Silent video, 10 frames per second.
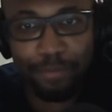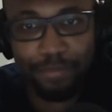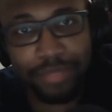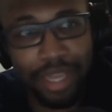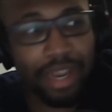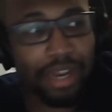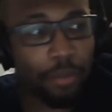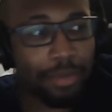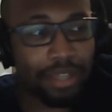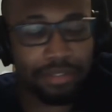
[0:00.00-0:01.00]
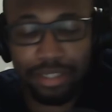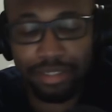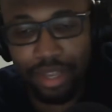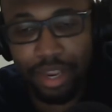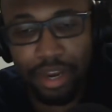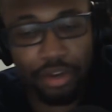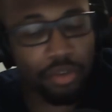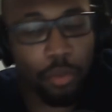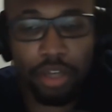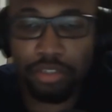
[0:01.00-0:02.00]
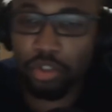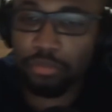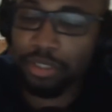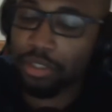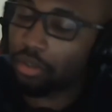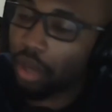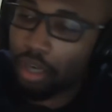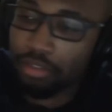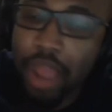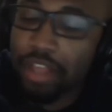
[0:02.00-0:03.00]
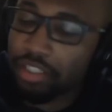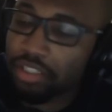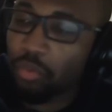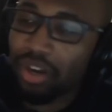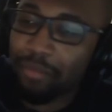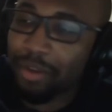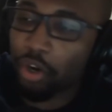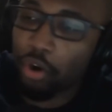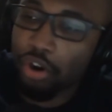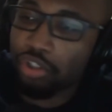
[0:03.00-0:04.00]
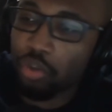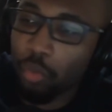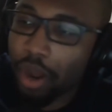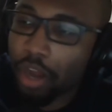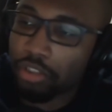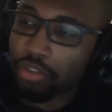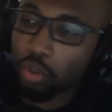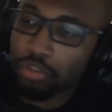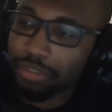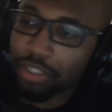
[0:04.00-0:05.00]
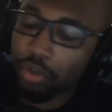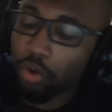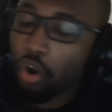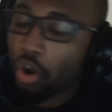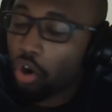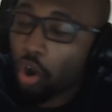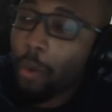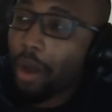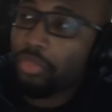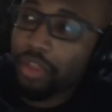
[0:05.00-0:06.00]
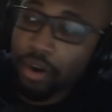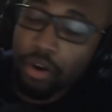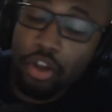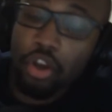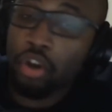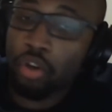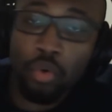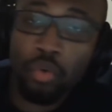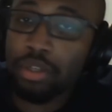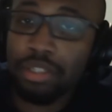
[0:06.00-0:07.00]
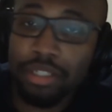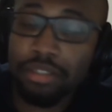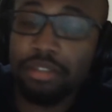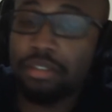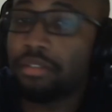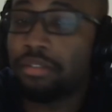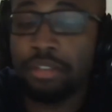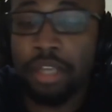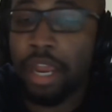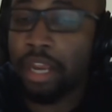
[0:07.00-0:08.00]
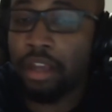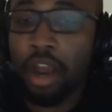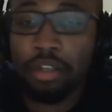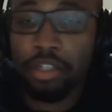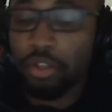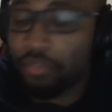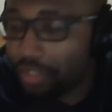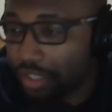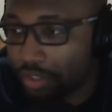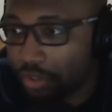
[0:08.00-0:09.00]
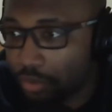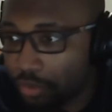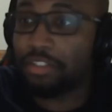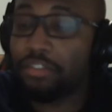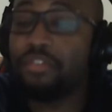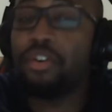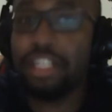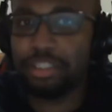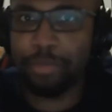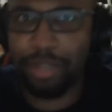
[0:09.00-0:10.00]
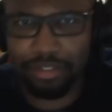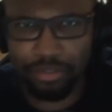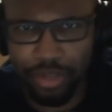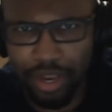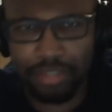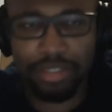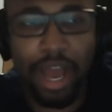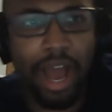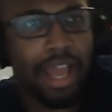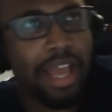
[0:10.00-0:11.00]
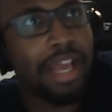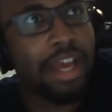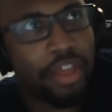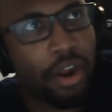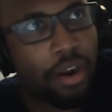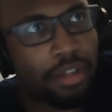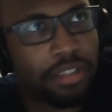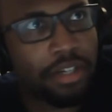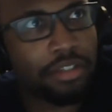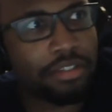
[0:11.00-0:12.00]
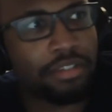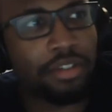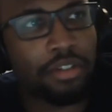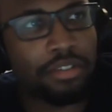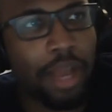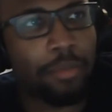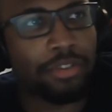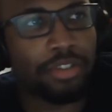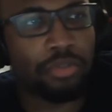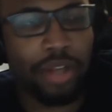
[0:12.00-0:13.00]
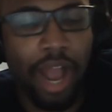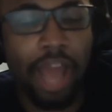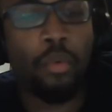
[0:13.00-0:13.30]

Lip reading: and I hope you guys liked it, and you should watch the source material. Honestly, this is the one I'm encouraging to watch, the source material. Go out there, Google it, incognito if you need to fully experience this, okay? Because there are certain type of shows like I don't